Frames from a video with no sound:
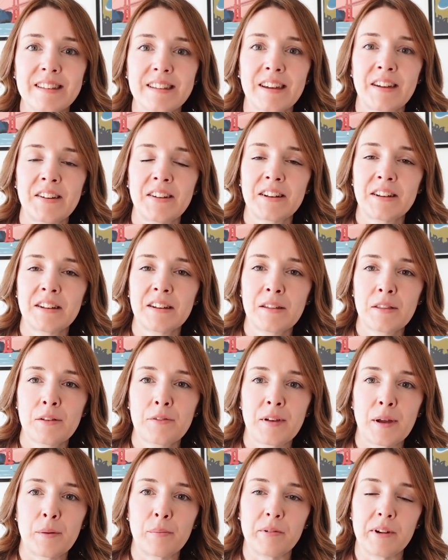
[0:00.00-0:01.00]
So another
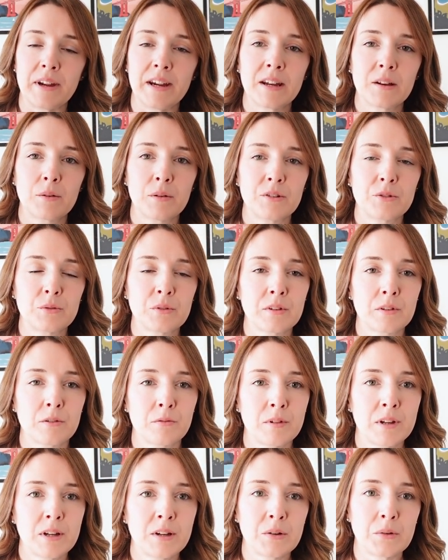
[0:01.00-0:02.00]
fabric, which was a
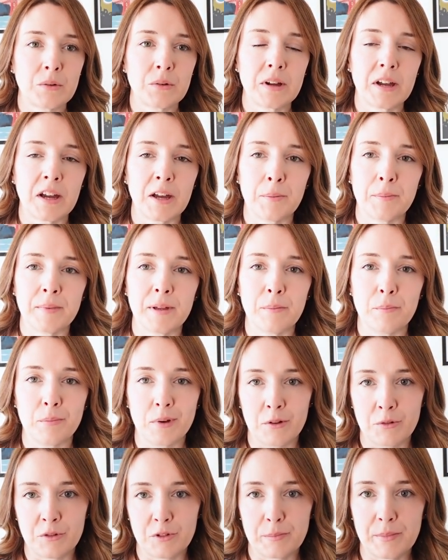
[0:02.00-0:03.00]
real
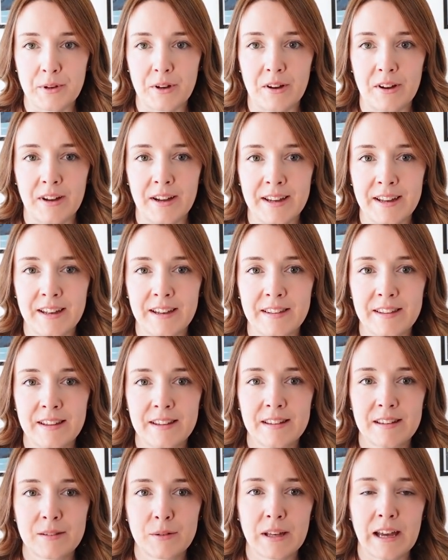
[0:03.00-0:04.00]
impulse buy, and this
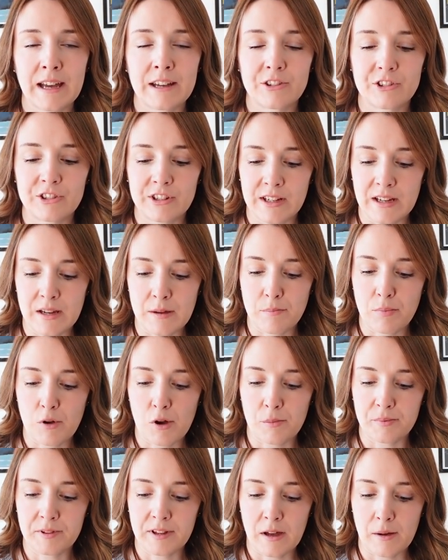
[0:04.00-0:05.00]
actually
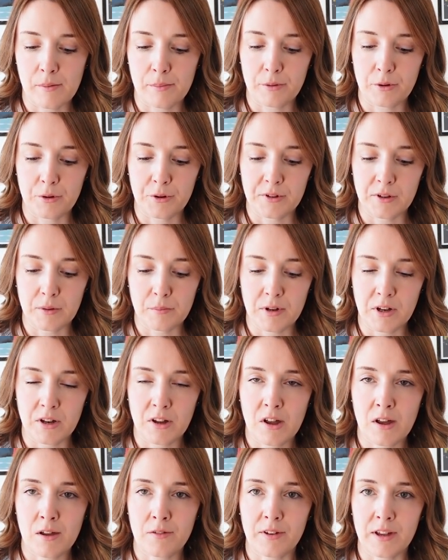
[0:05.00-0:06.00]
popped up on a
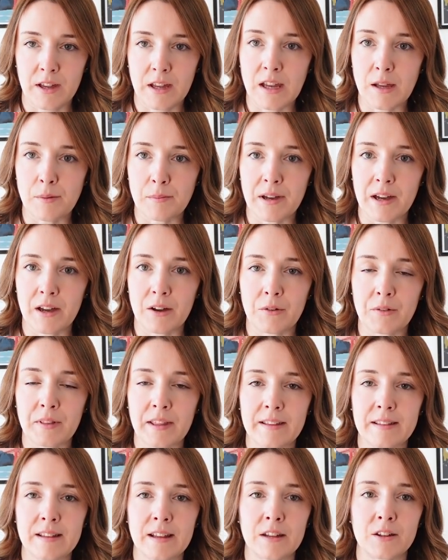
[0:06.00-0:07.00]
Minerva email.
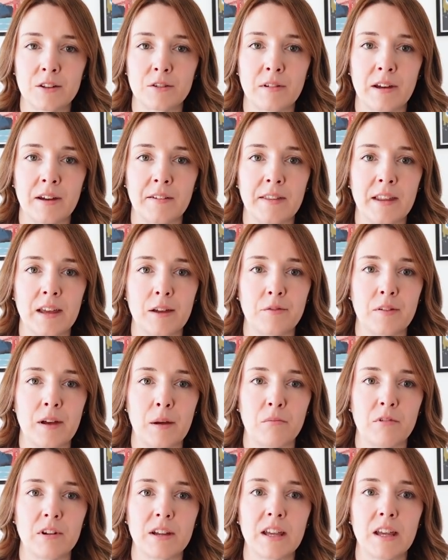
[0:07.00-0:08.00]
They send around their
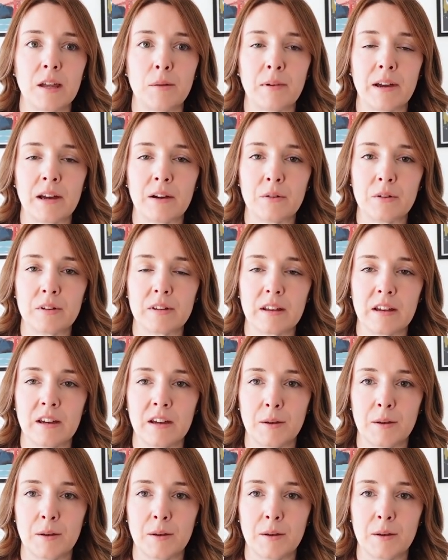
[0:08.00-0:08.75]
fabric emails